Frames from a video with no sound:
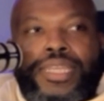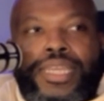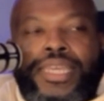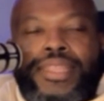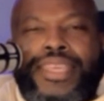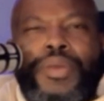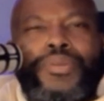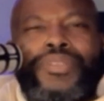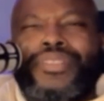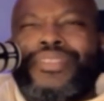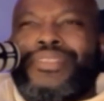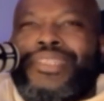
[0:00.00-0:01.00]
and they were
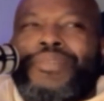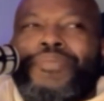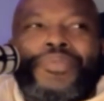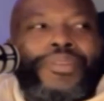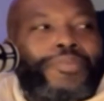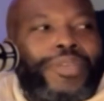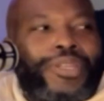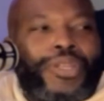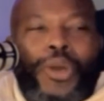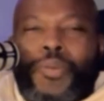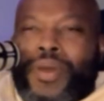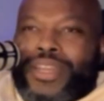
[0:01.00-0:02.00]
just different, man.
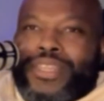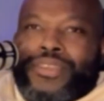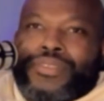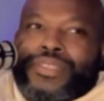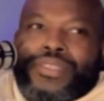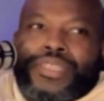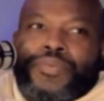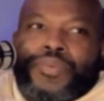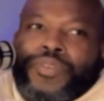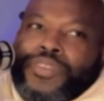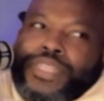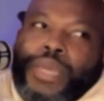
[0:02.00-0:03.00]
Nobody was if the